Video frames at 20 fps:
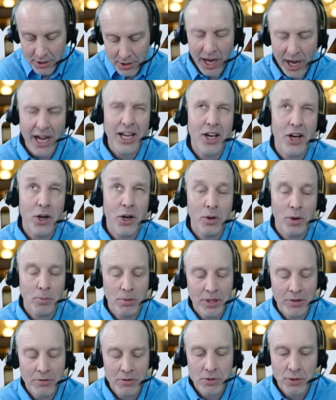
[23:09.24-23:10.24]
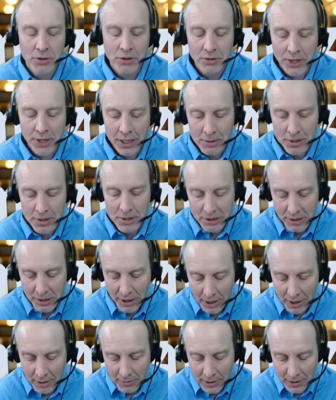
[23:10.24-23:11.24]
I believe is what their name is.
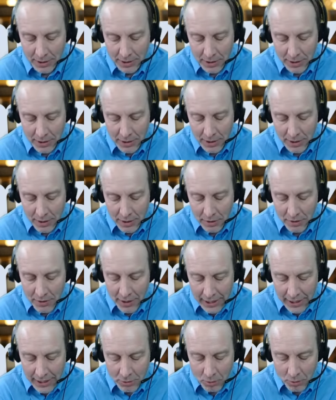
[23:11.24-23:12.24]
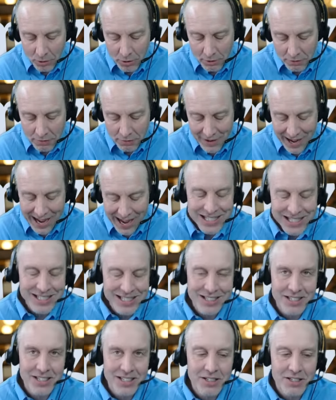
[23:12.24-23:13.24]
They were the
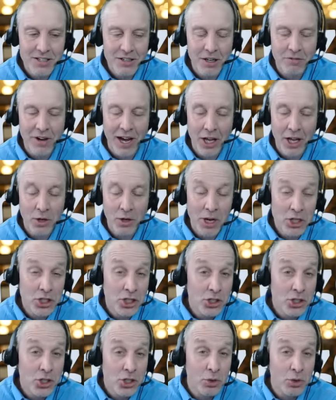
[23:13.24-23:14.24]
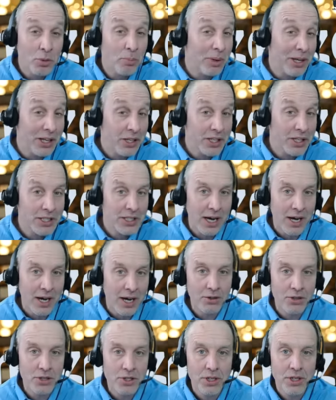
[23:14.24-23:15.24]
fastest evaluation to $1 billion
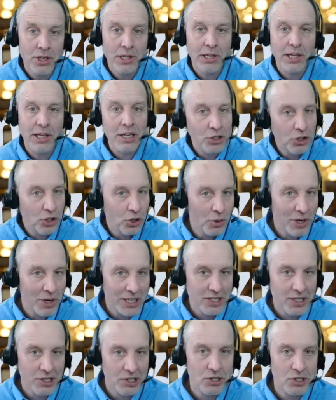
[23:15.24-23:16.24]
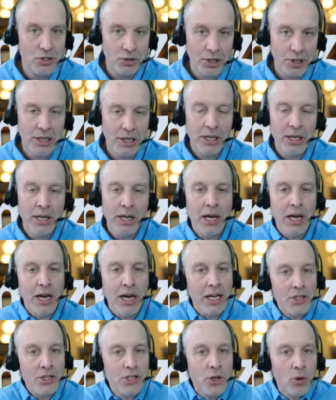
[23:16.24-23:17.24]
in U.S. history.
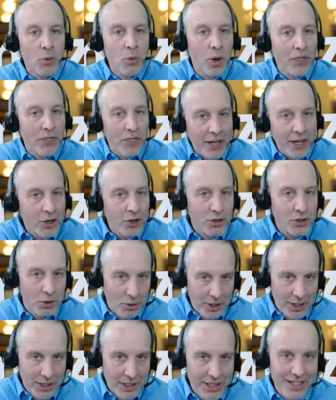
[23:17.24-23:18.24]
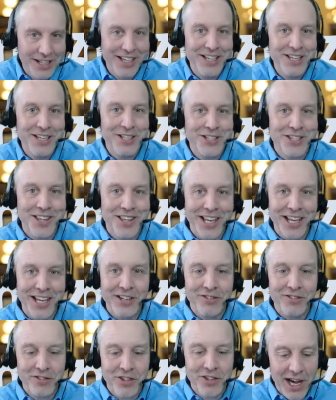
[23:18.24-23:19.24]
And so what they're doing is they
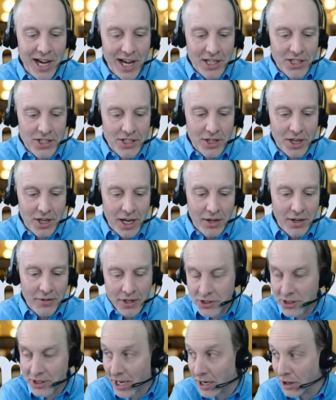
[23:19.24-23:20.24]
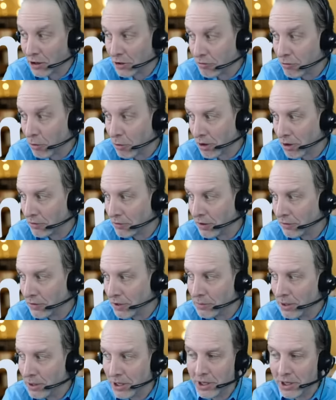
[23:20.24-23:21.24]
just got another
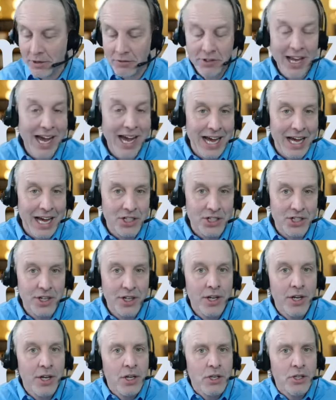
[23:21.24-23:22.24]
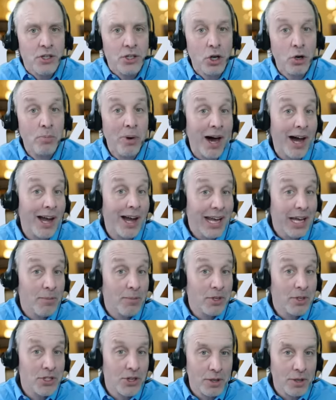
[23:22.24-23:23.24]
$450 million of cash to go buy
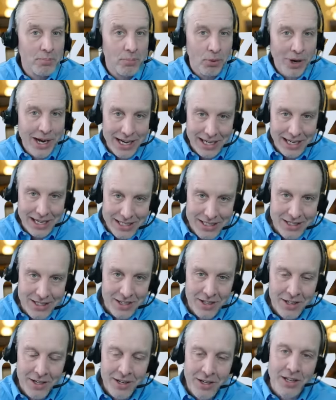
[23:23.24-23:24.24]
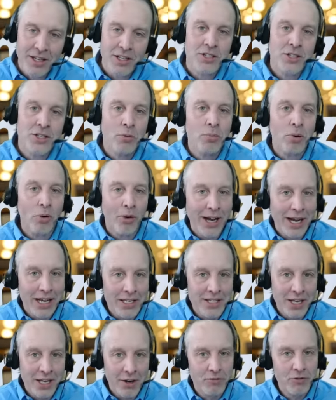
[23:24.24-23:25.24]
Amazon brands. And so
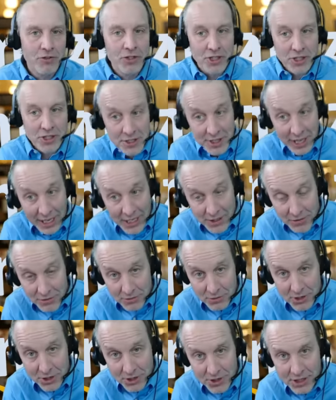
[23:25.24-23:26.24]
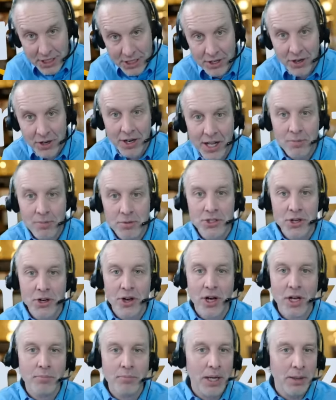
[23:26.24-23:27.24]
brands that have succeeded on
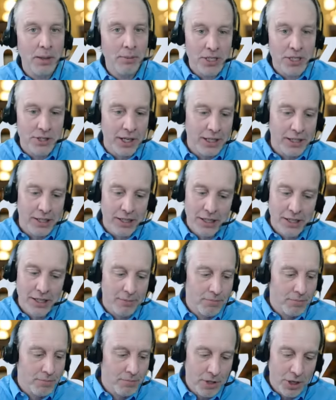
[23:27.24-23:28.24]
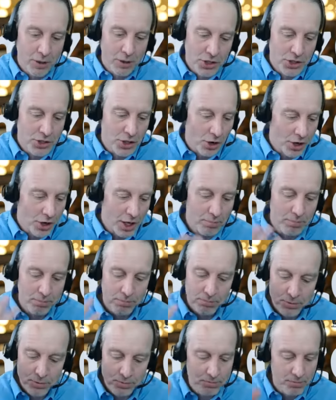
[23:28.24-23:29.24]
Amazon, maybe it's a startup
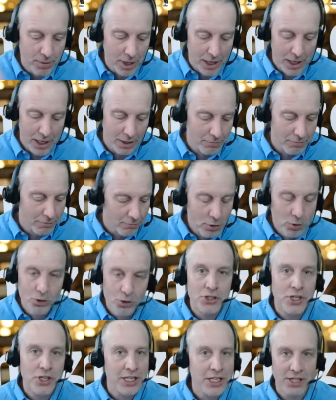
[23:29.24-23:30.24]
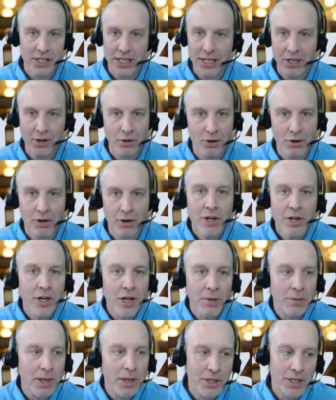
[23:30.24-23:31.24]
food seasoning, or
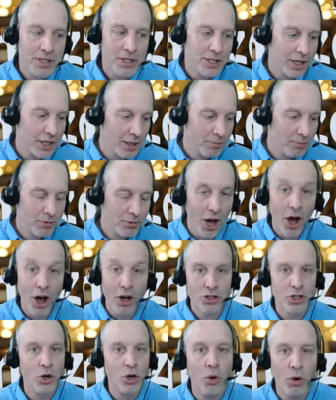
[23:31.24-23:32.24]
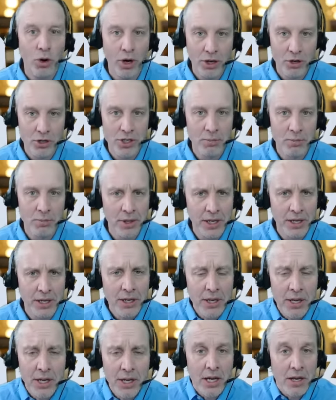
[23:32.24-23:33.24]
maybe it's a dog toy or something
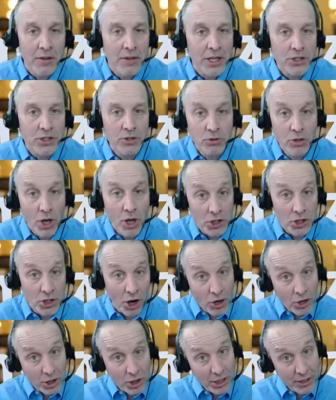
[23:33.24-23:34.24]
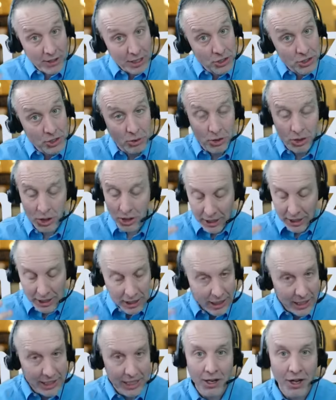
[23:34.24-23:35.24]
that's a darling that's
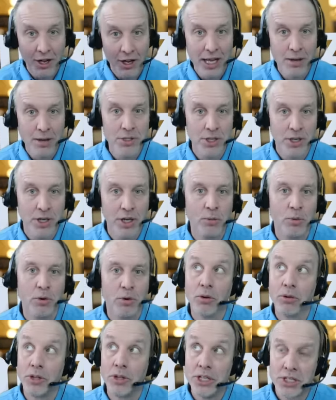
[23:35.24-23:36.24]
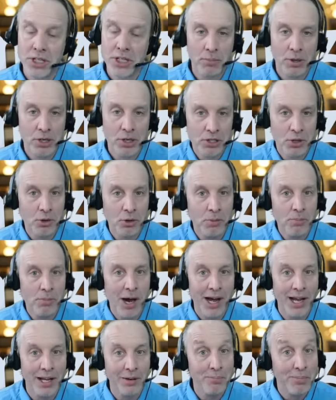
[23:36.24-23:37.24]
killing it on Amazon. Well, these companies are going
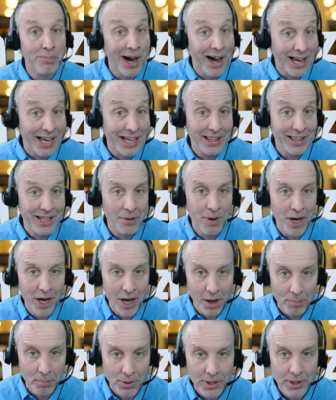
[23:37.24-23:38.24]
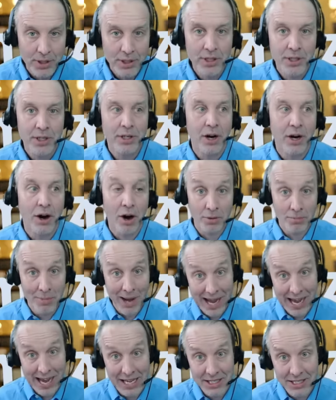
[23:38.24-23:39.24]
by and buying them up en
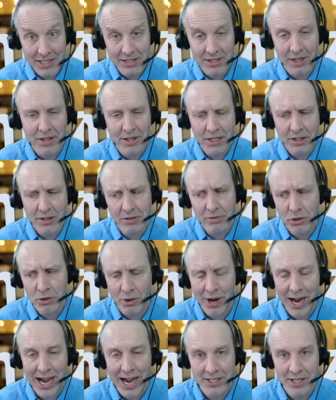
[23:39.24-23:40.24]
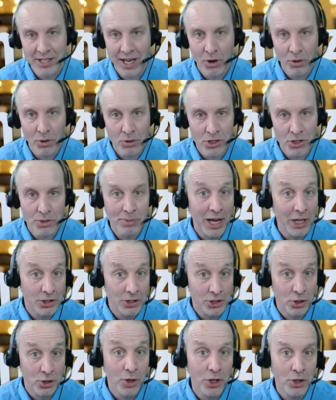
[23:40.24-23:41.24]
masse. I think Thras owns about
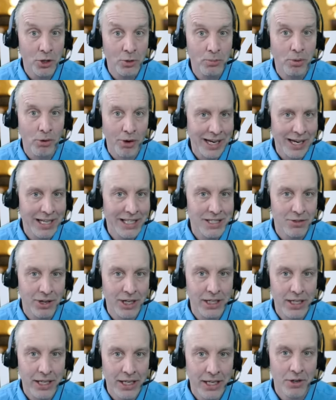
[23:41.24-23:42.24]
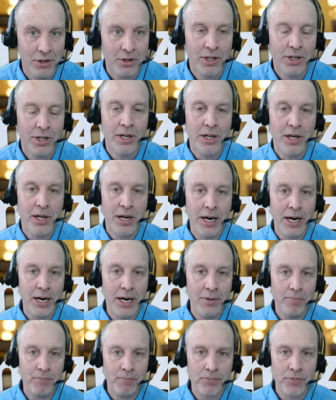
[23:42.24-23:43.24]
200 brands right now,
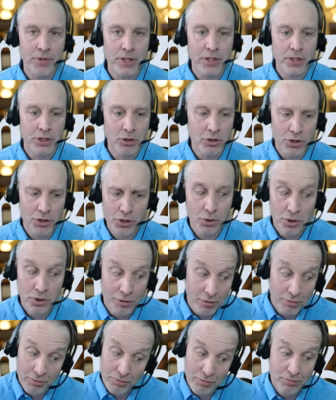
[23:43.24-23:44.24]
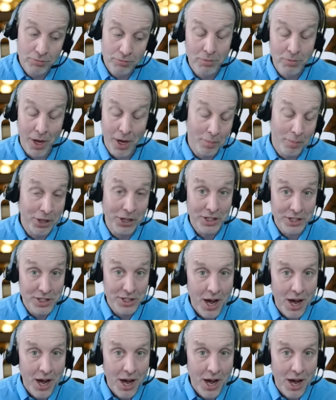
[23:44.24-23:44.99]
to a tune of $1 billion.